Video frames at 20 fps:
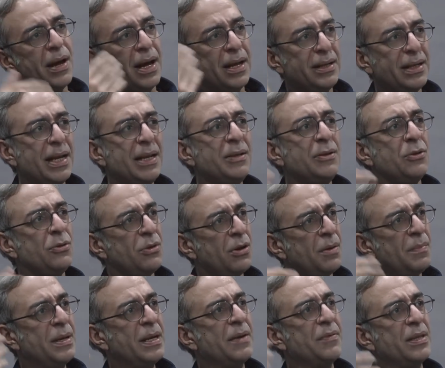And then, you know,
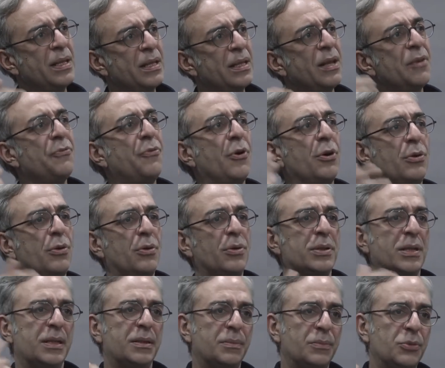I mean, everything that
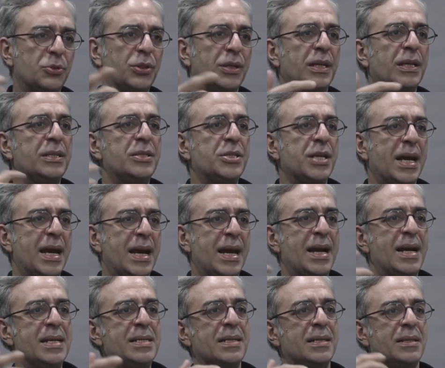followed, and the musical
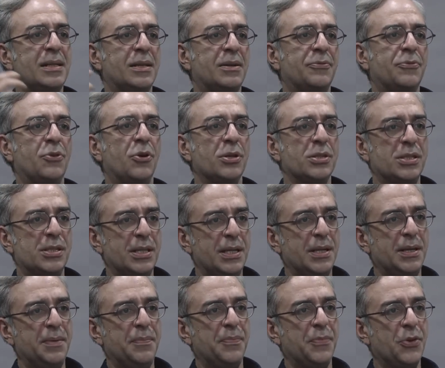chairs, and then, of course, the,
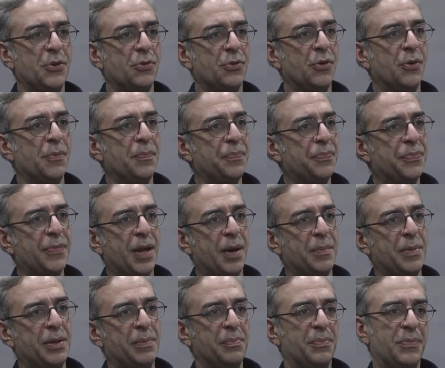you know, I
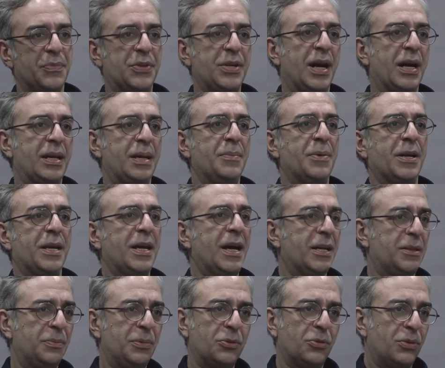mean, Zia ki
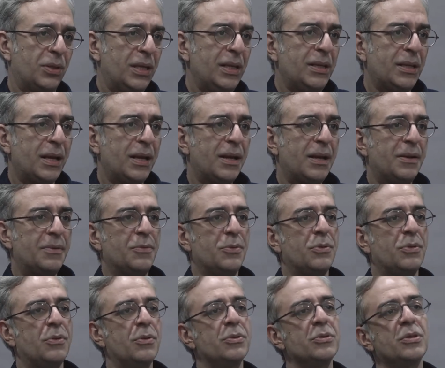bakiyat bhi to thi na yaar,
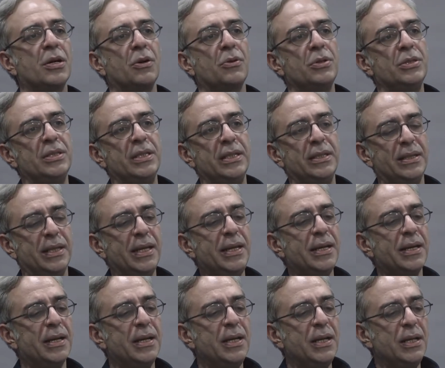wo to uska koi scene nahi
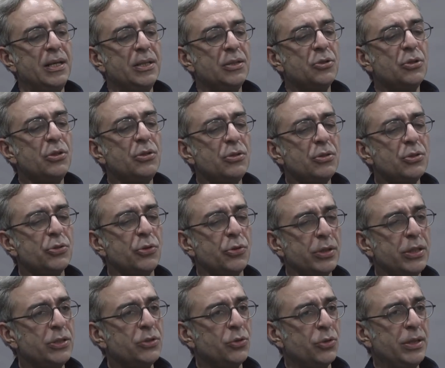hai. So, you know,
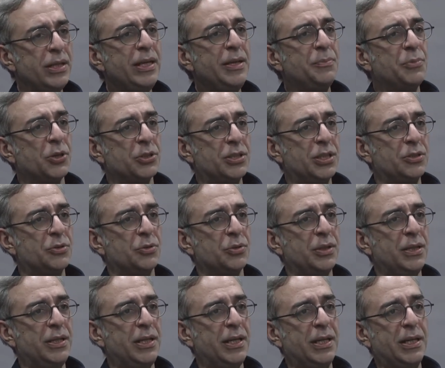slowly process
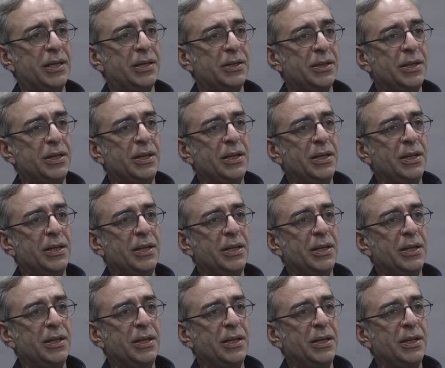hoti hai yaar.